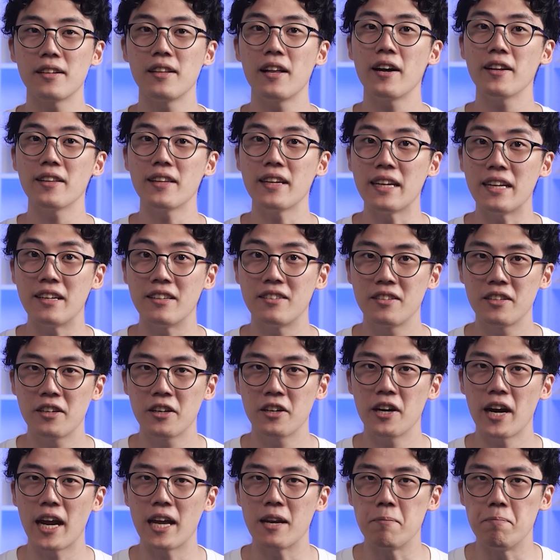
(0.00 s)
a lot
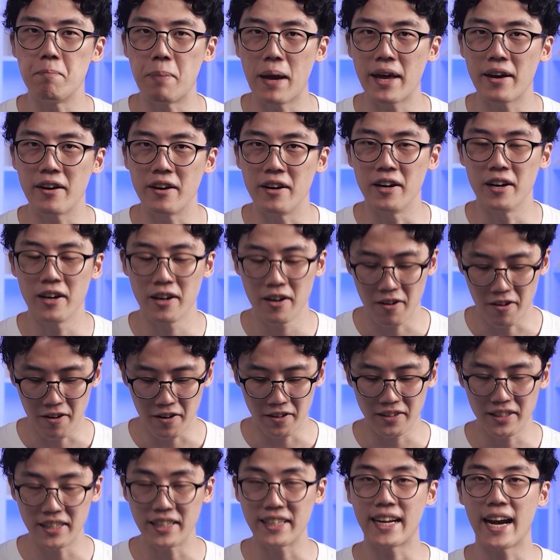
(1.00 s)
easier and better
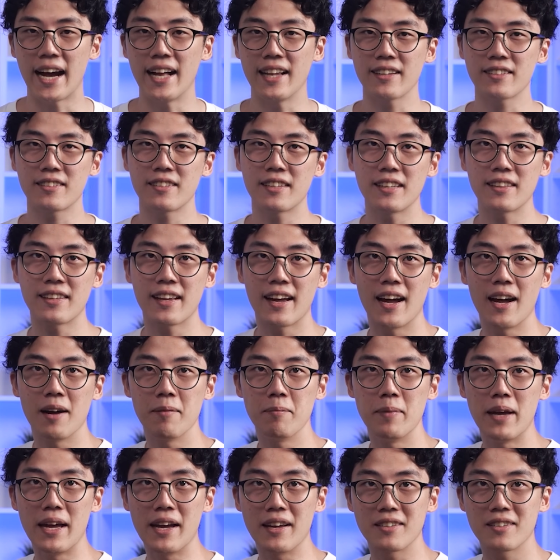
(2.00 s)
on the Galaxy
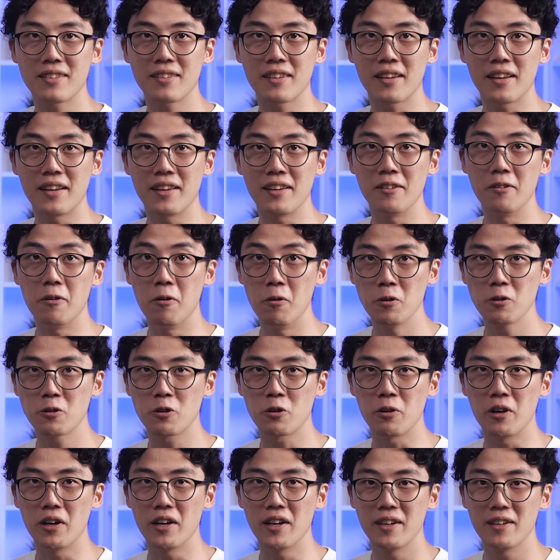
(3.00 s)
Tab S ten
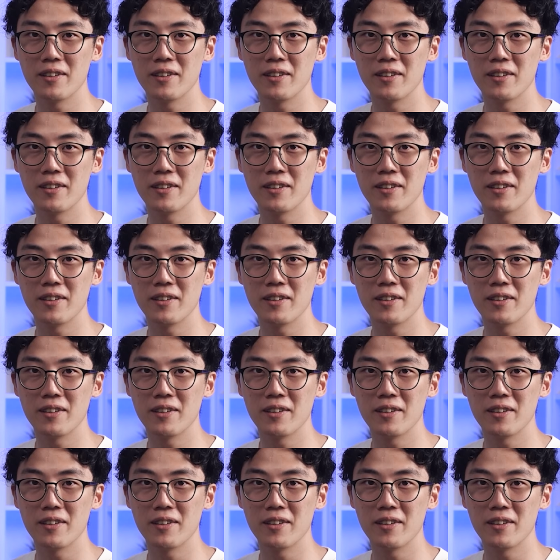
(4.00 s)
Ultra.